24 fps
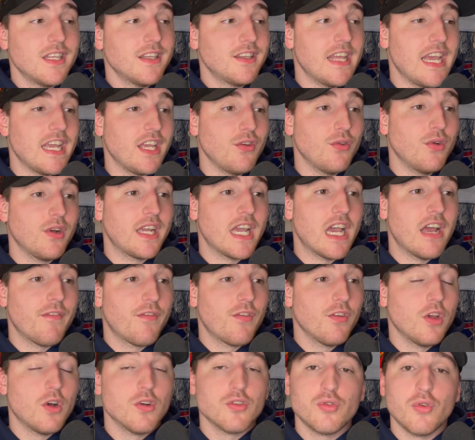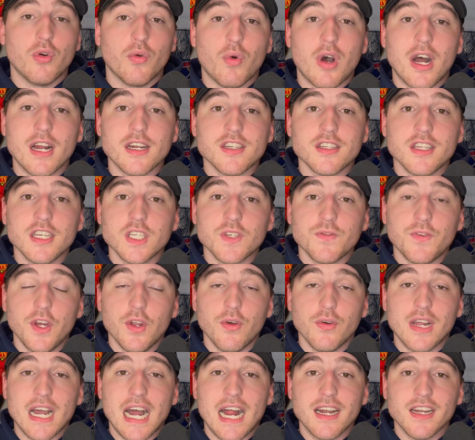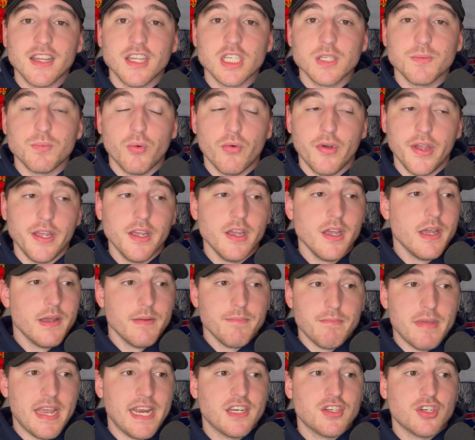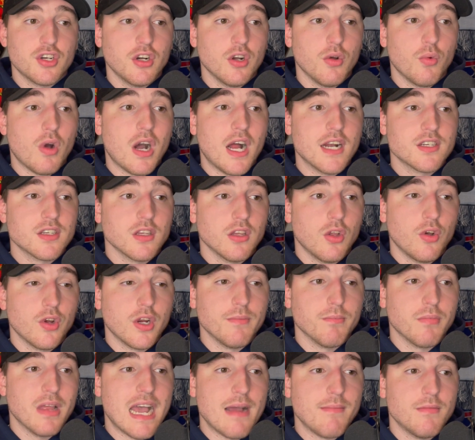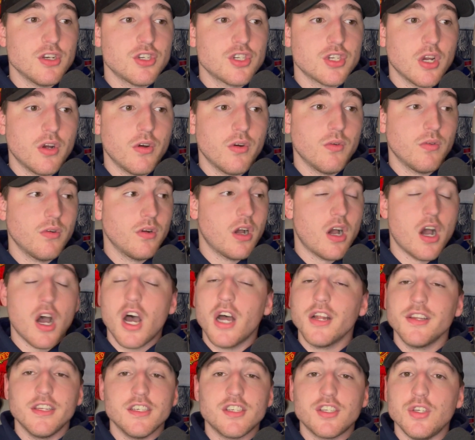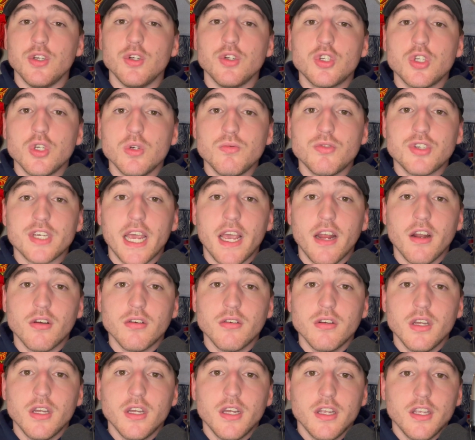Thank you again for those who have watched this video and gotten to this point. Make sure to watch the Logan Blackman Show on this YouTube channel.